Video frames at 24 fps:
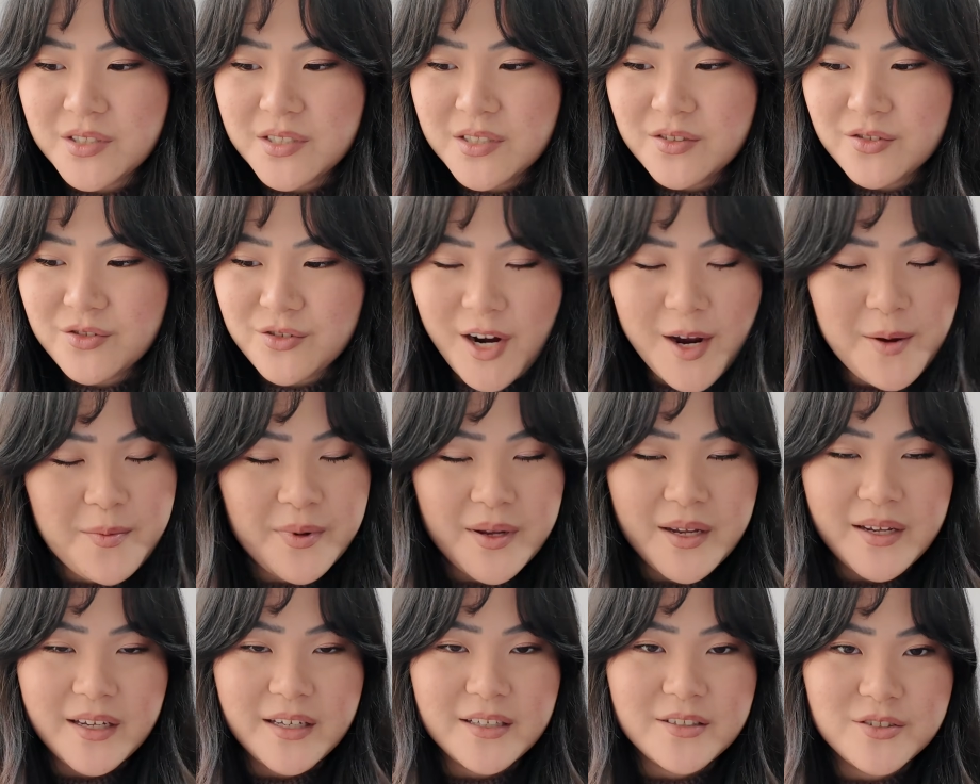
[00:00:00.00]
The
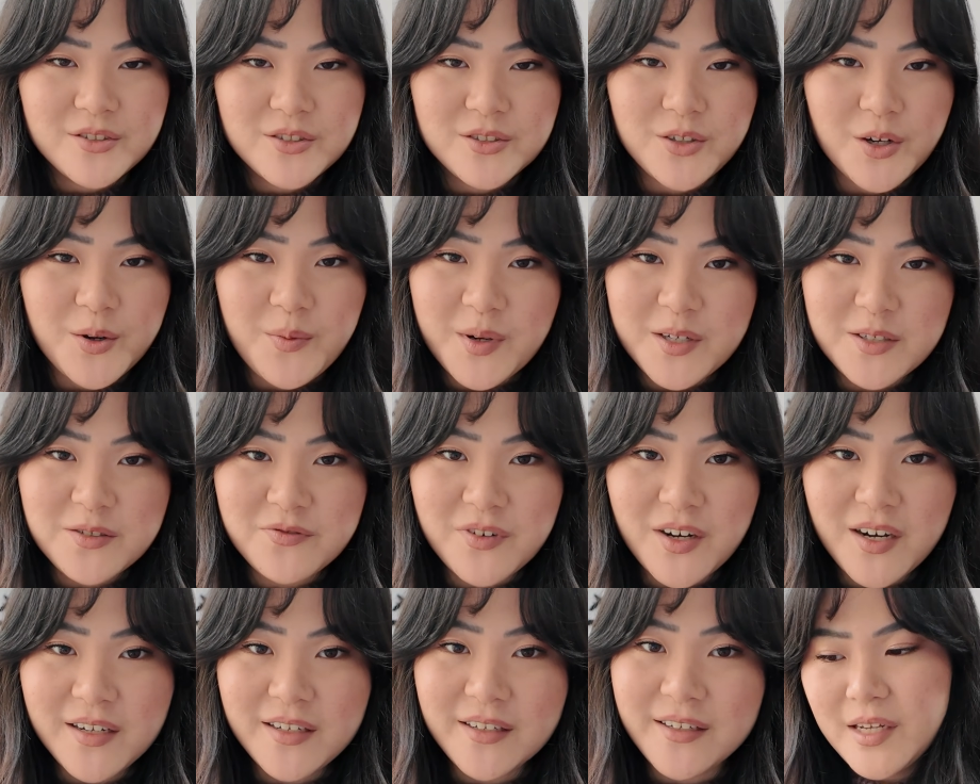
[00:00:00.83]
striping is so much
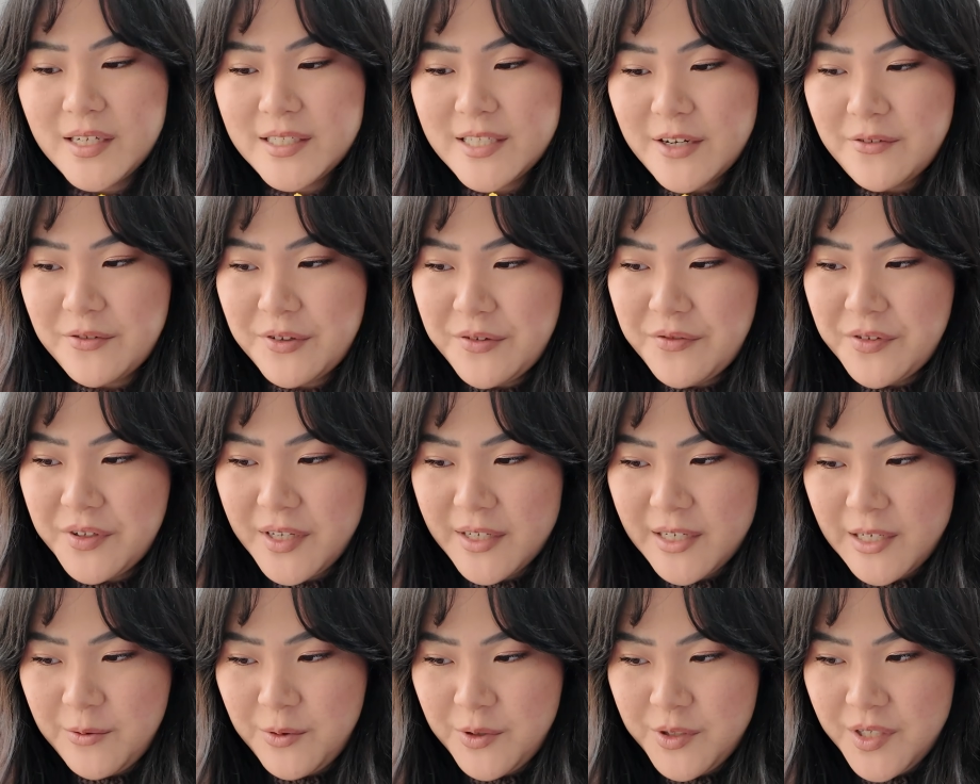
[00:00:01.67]
fun, and I definitely feel
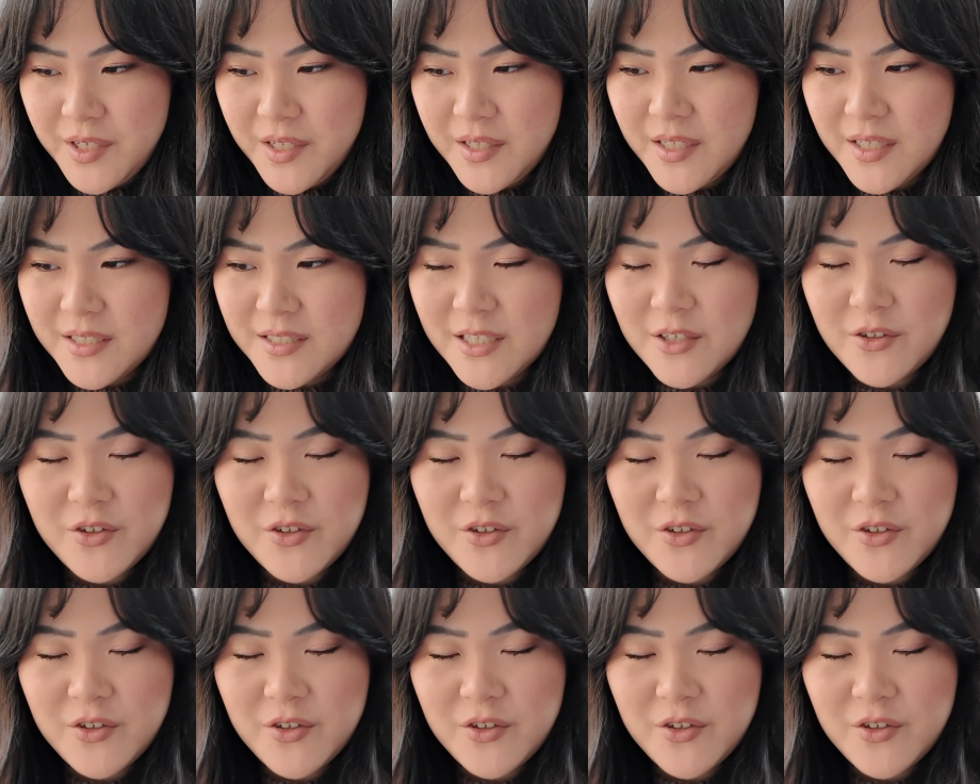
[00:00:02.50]
like I want to knit this.